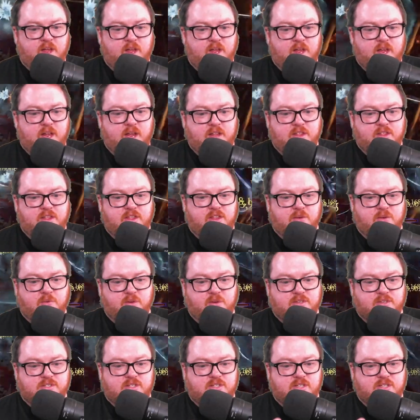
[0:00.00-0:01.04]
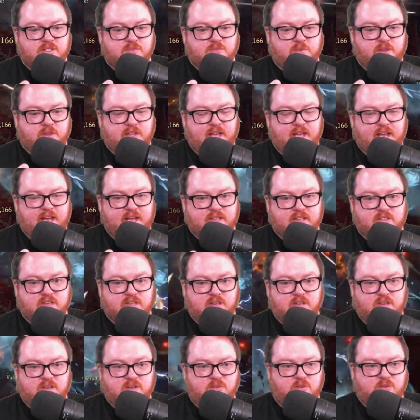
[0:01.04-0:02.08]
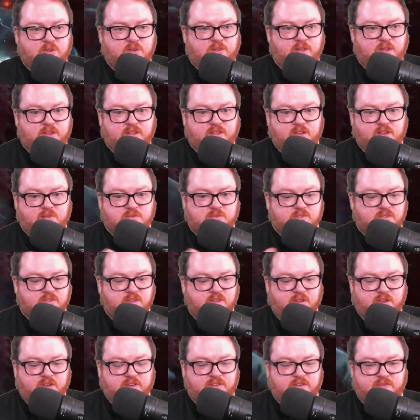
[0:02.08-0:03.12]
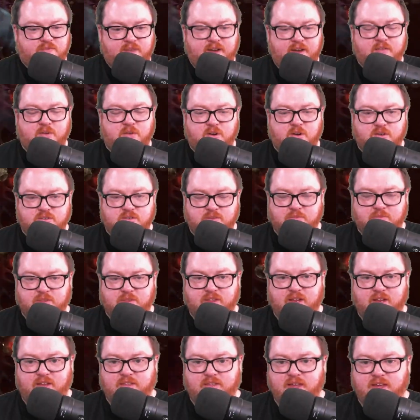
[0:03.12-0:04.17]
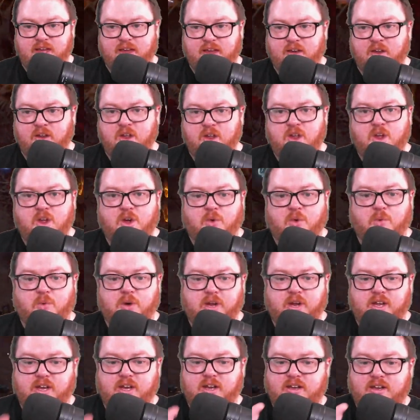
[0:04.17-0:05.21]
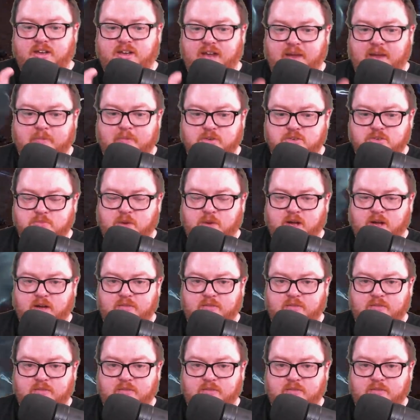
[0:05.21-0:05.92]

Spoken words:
And then there was this one that has to do with, I think it was Lilith's Favor or something like that, where you get a damage buff.